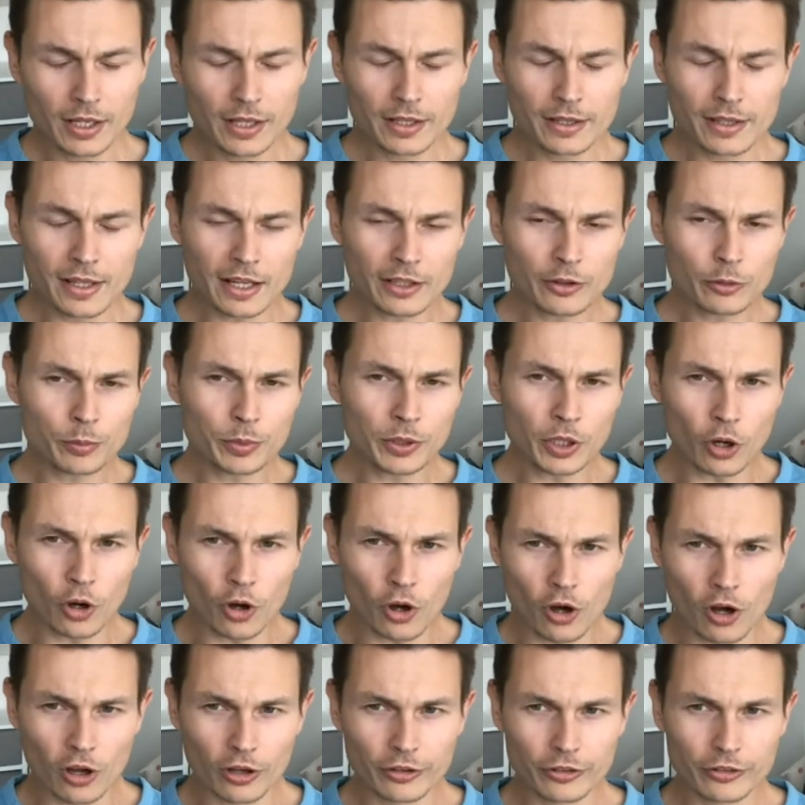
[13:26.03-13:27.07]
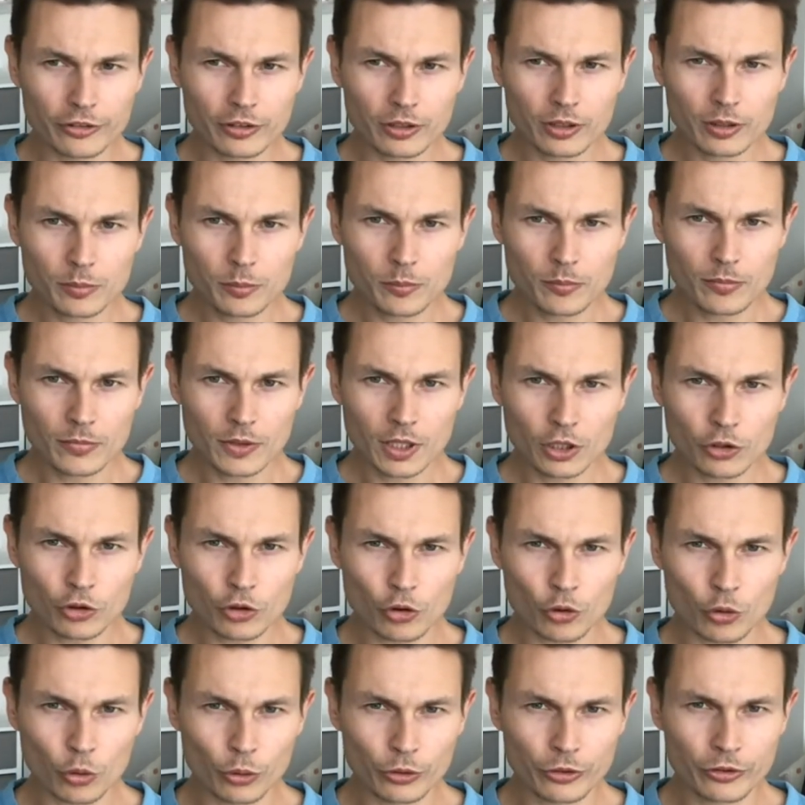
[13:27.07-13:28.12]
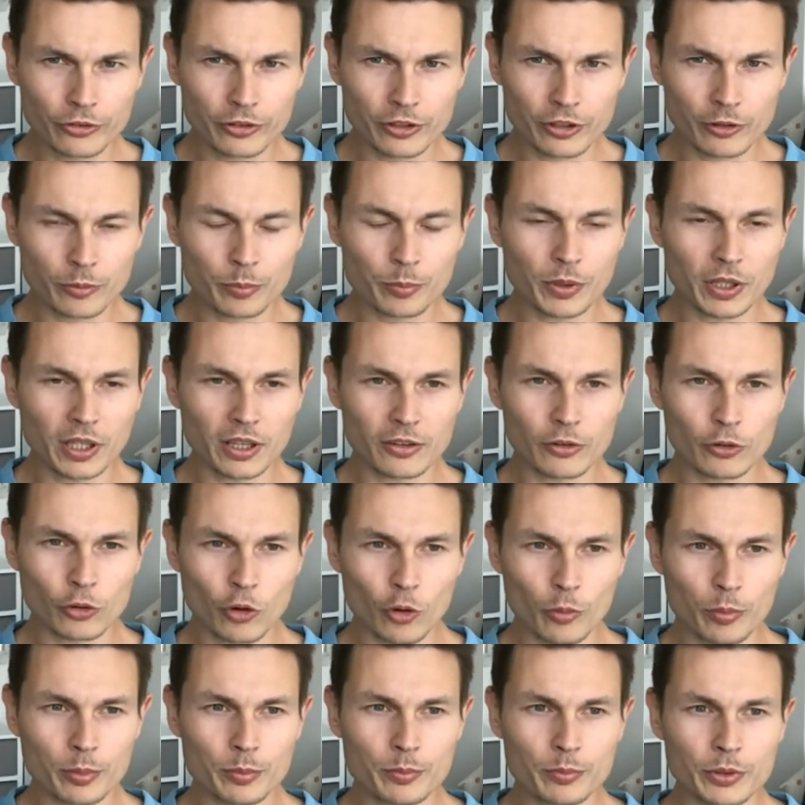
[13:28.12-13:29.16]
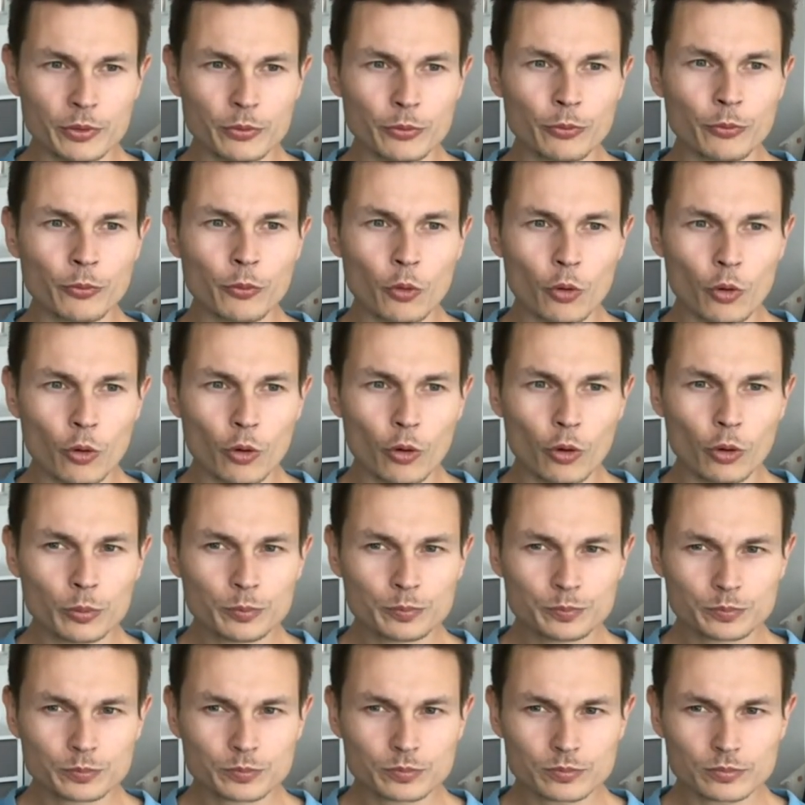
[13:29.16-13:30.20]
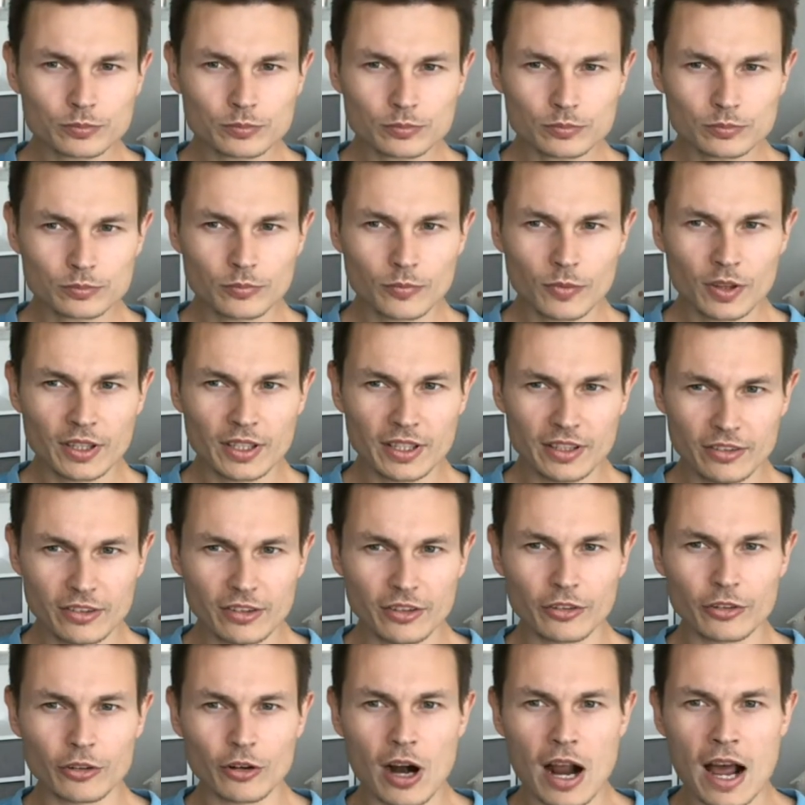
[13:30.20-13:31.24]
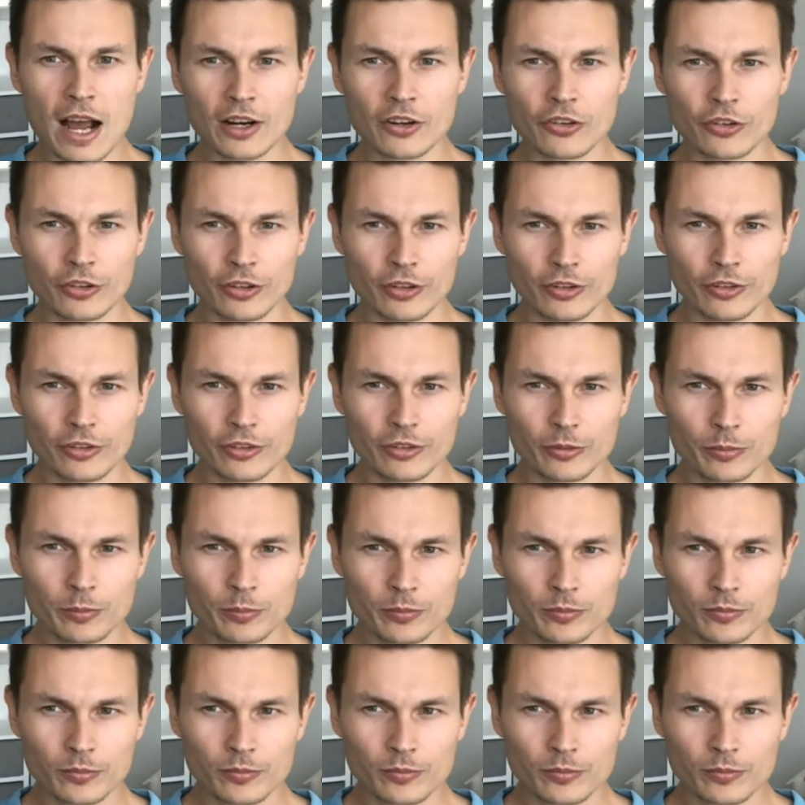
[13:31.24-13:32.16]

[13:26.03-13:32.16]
That's because trust is built up before these interactions.